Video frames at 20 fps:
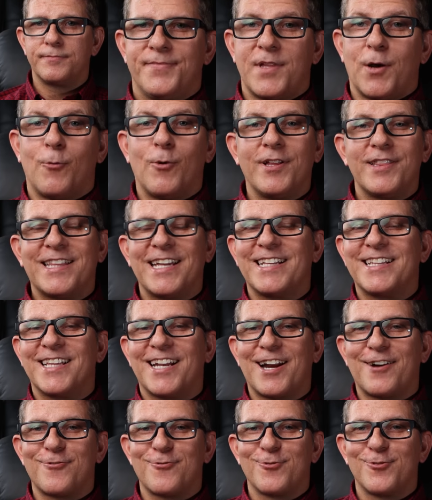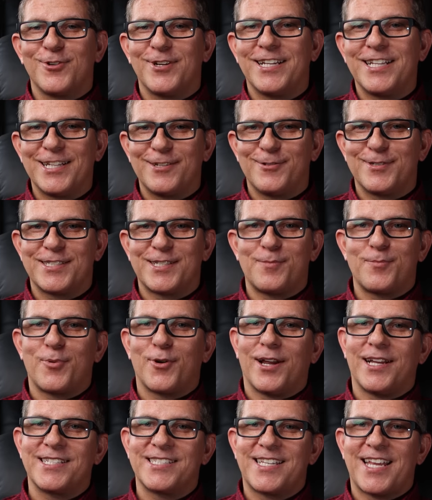Now, one thing that I really was
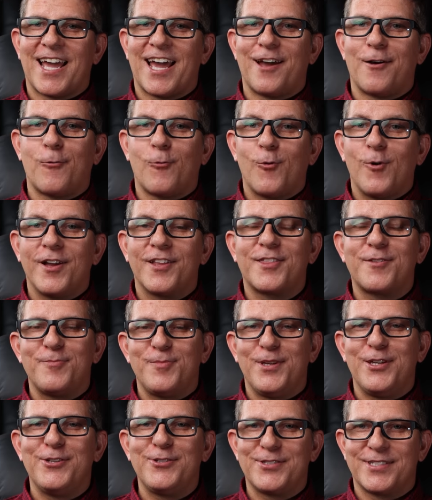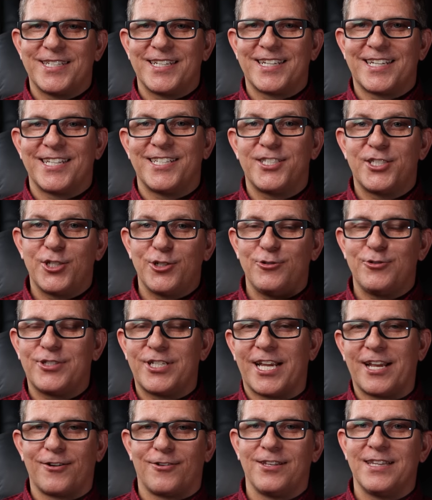impressed at with music and
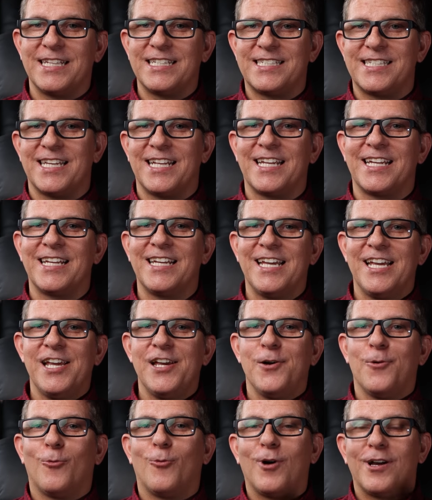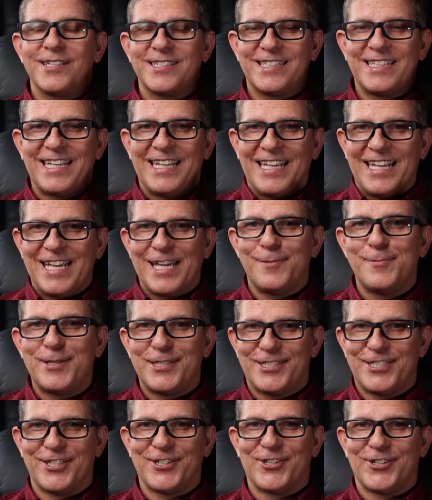two-channel listening was the
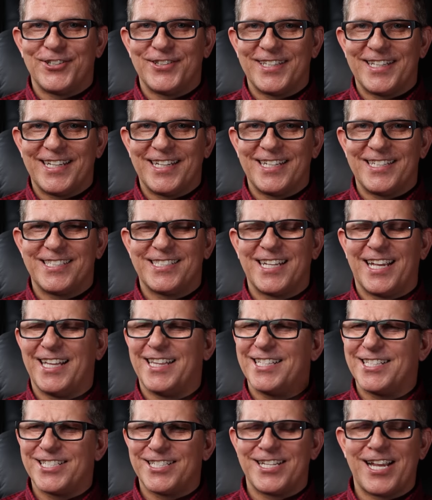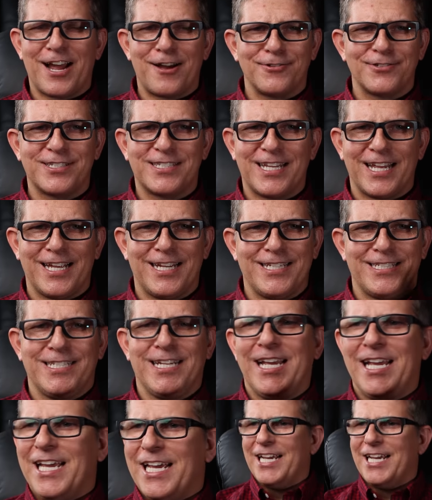imaging on these and the soundstage.